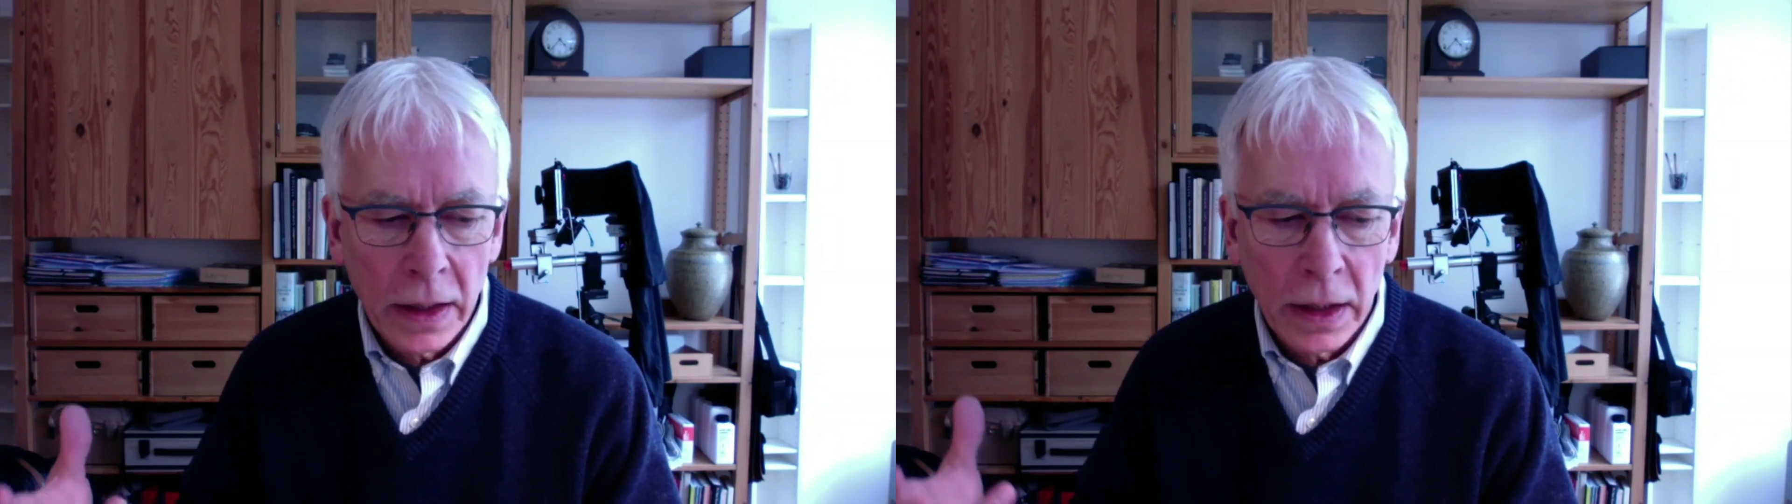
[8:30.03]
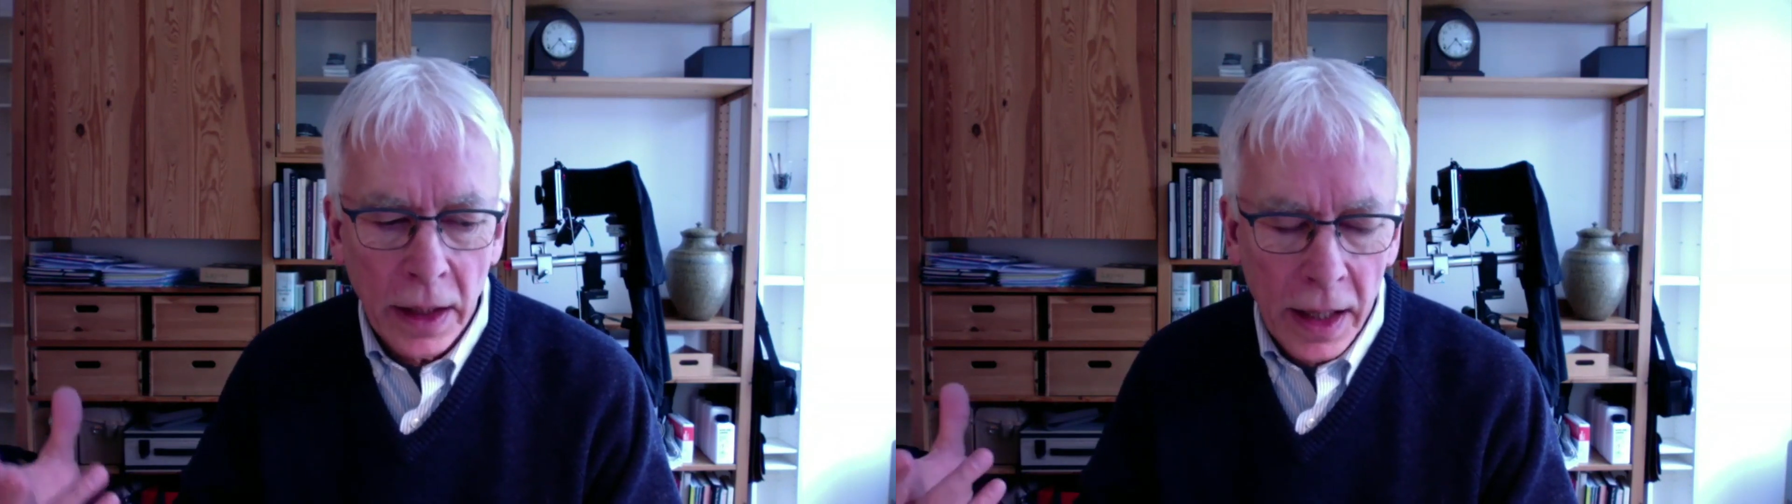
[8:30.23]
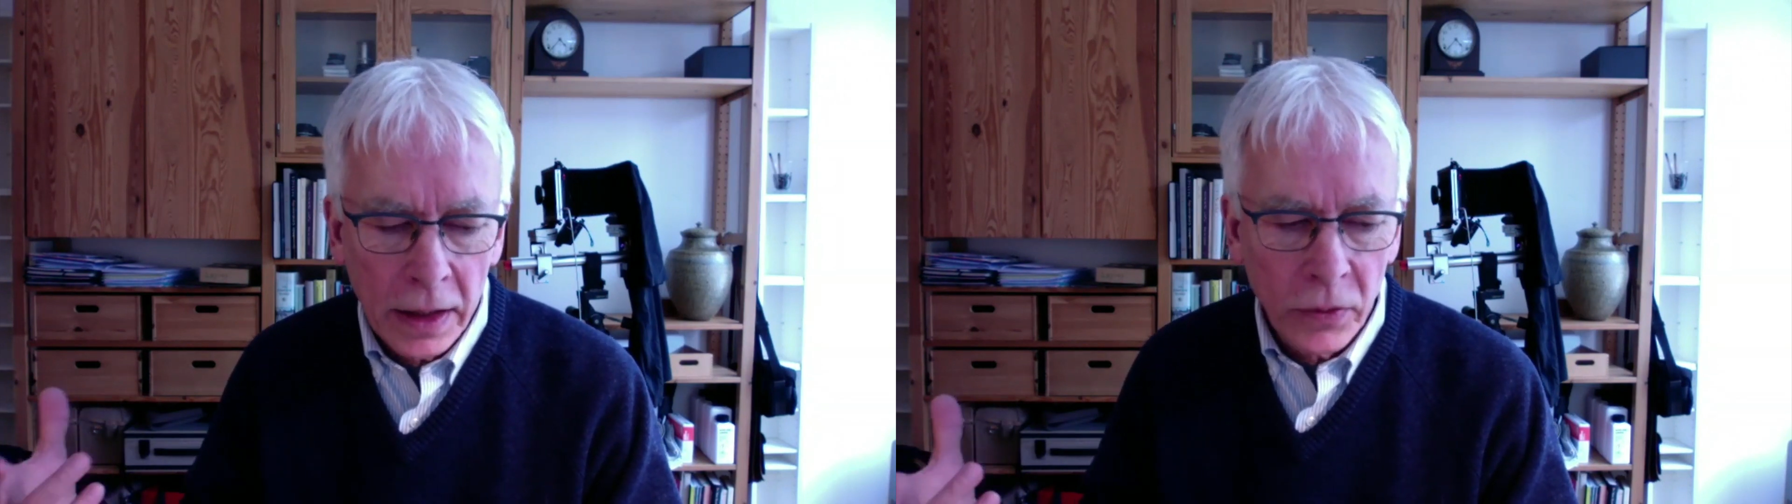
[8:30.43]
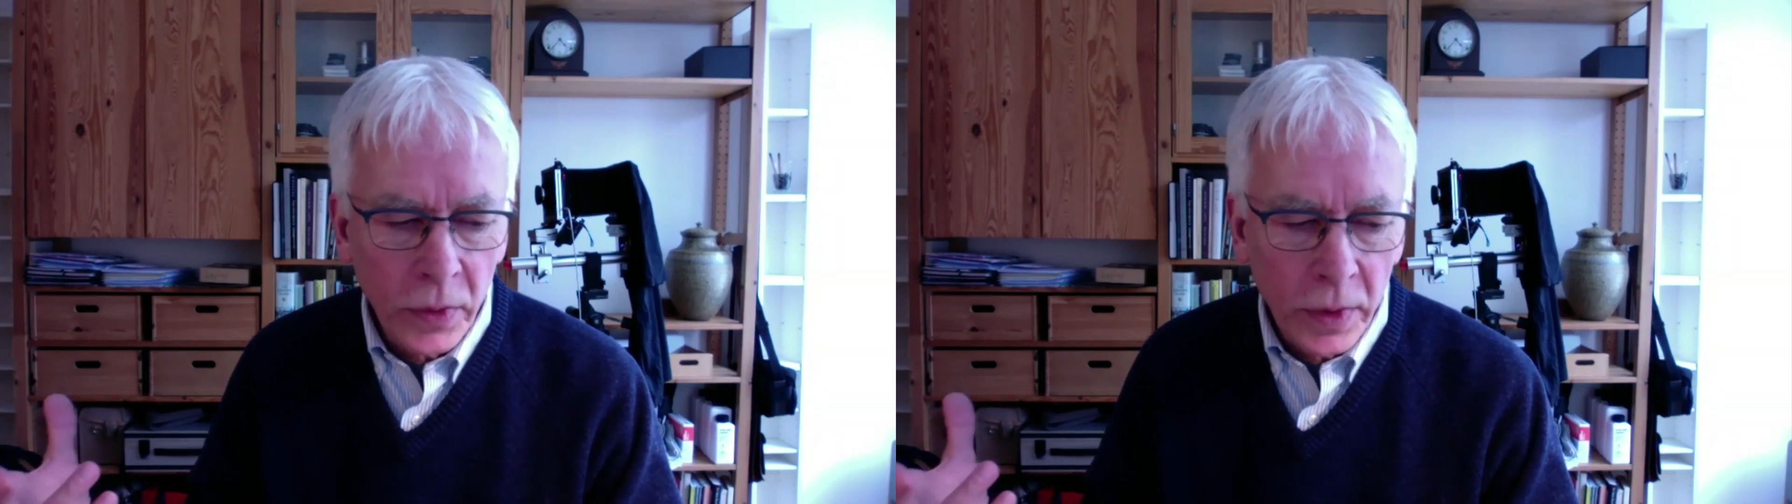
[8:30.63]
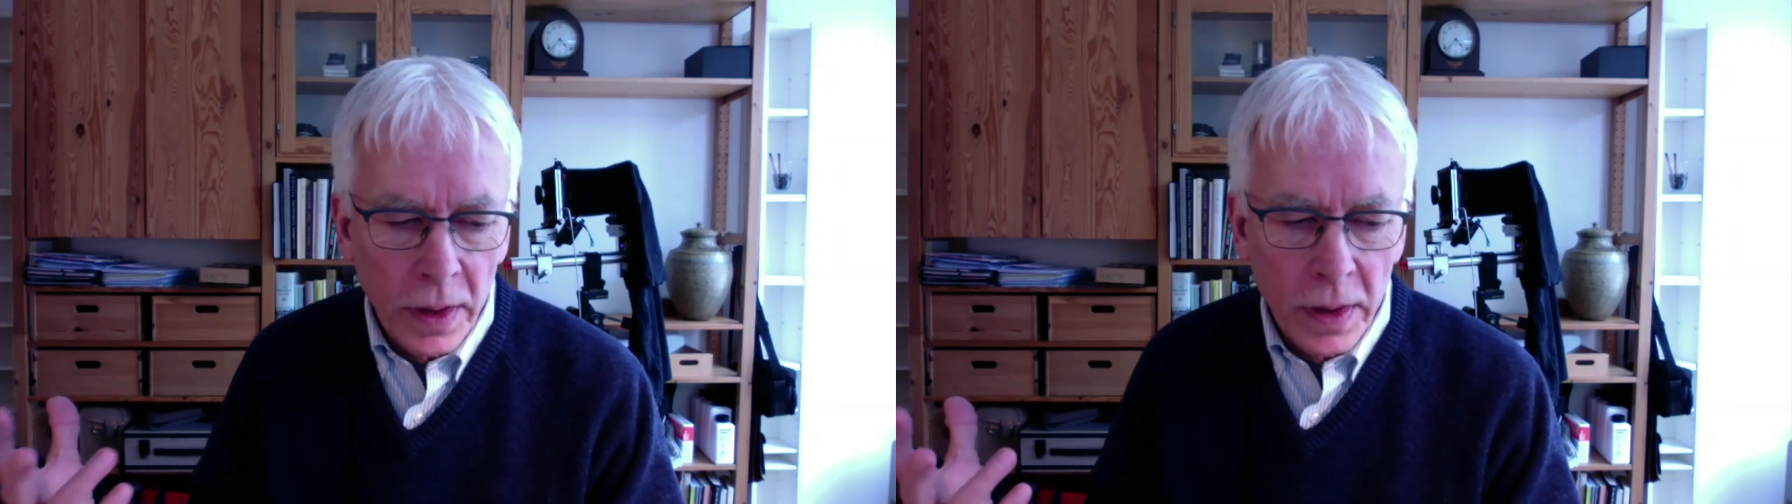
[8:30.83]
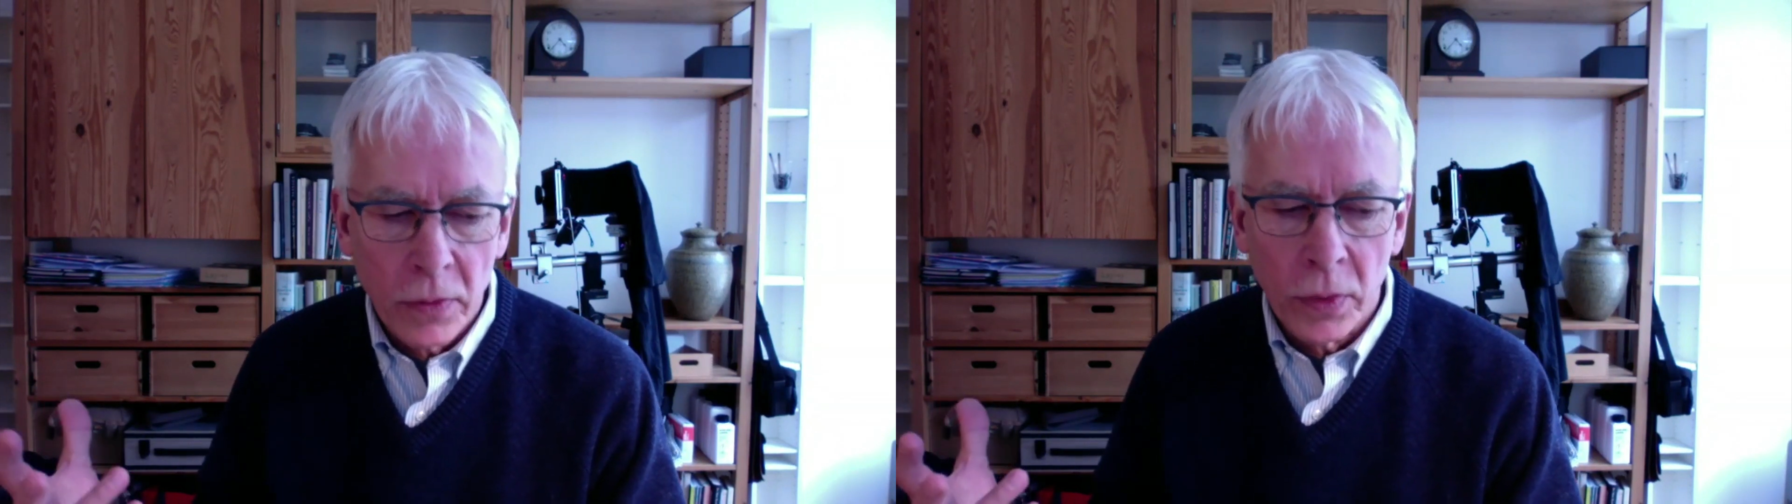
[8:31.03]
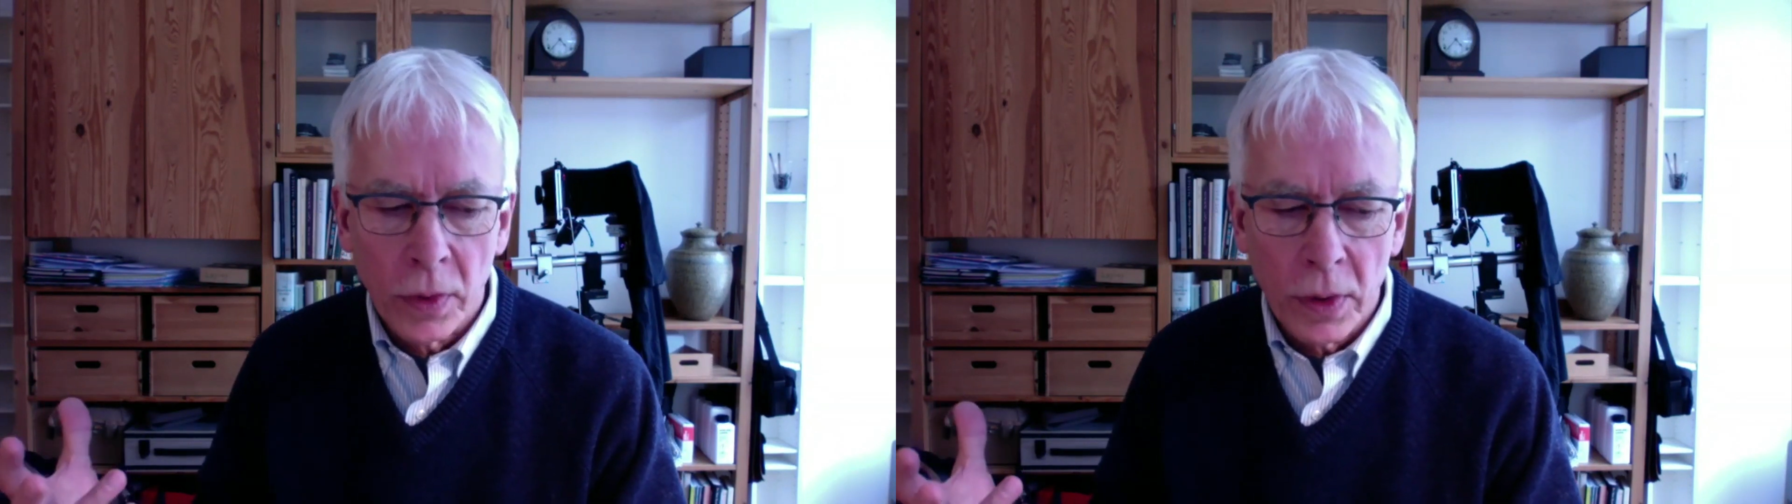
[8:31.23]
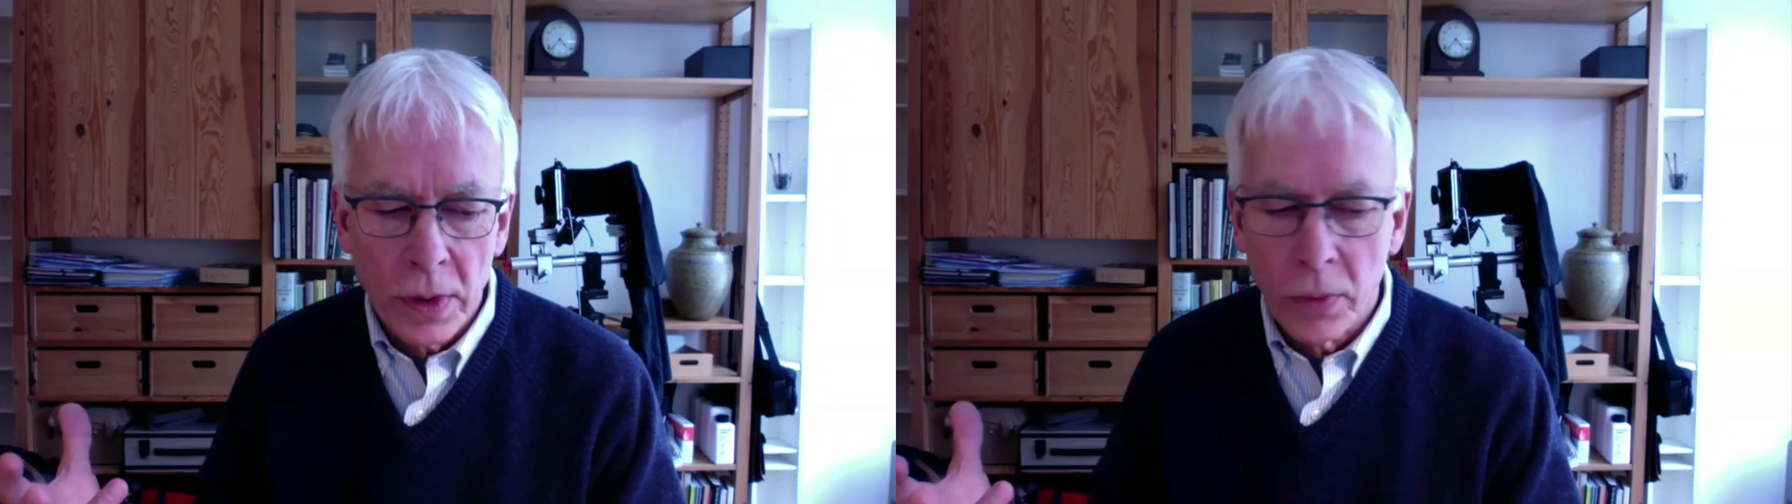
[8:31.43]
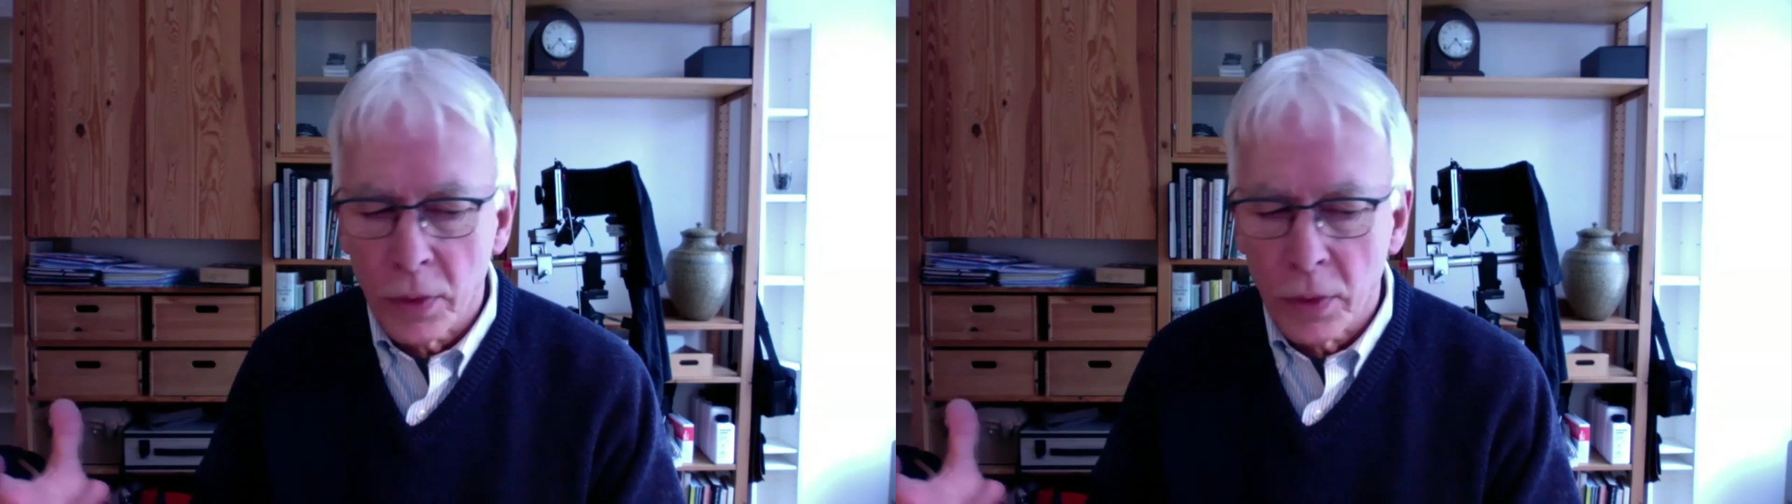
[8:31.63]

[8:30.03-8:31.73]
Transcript: the light was was